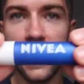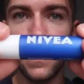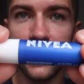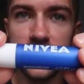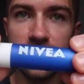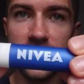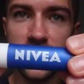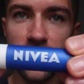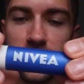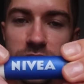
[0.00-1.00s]
And then I just
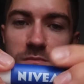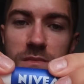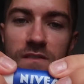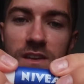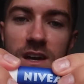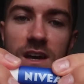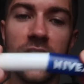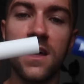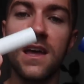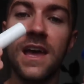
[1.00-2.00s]
finish off with some Nivea
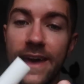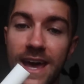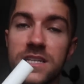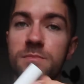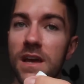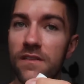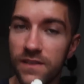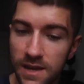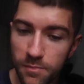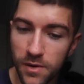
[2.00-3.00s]
SPF
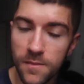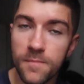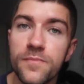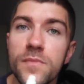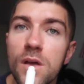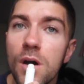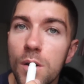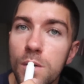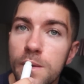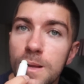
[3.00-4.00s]
lip balm
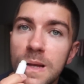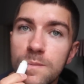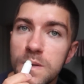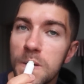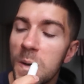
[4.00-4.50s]
on the lips.